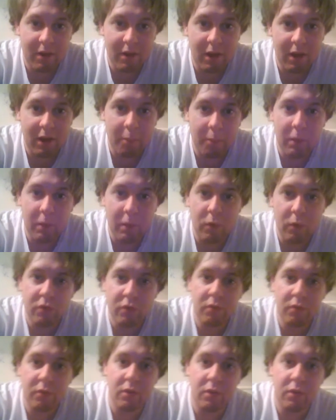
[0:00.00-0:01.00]
a
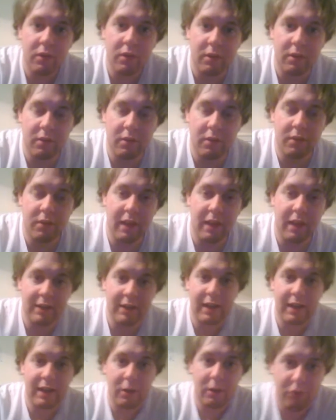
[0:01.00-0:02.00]
mode that
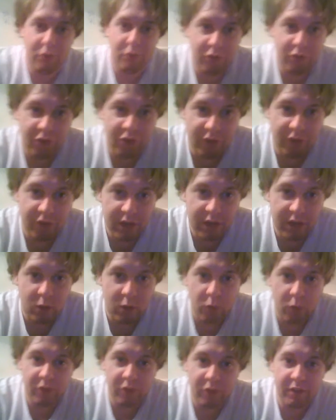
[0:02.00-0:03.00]
allows you to see
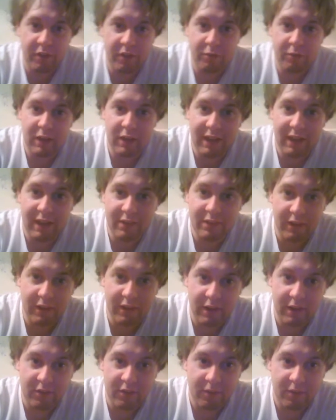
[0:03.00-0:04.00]
all the different
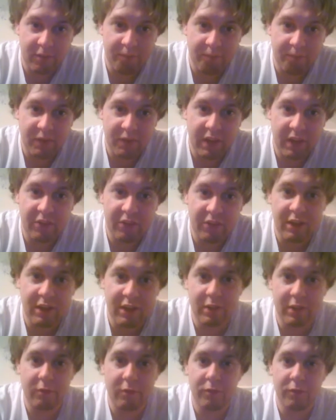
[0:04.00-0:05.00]
endings,
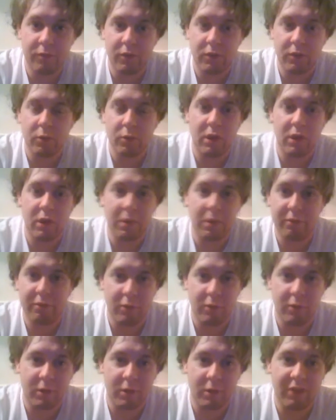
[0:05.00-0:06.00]
instead of you going
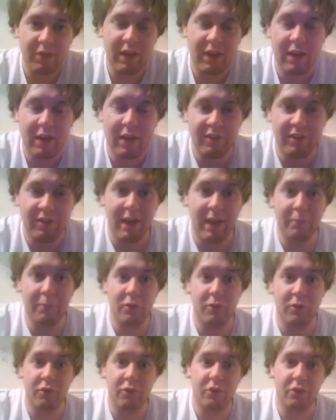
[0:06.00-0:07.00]
through an entire
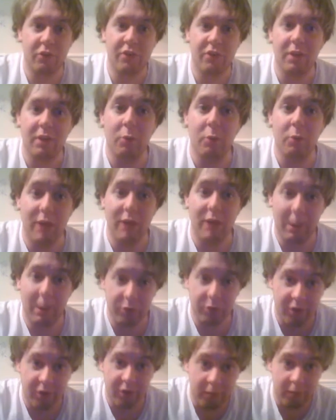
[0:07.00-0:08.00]
chapter just to see one
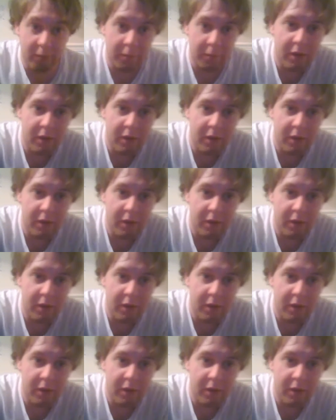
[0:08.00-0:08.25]
outcome.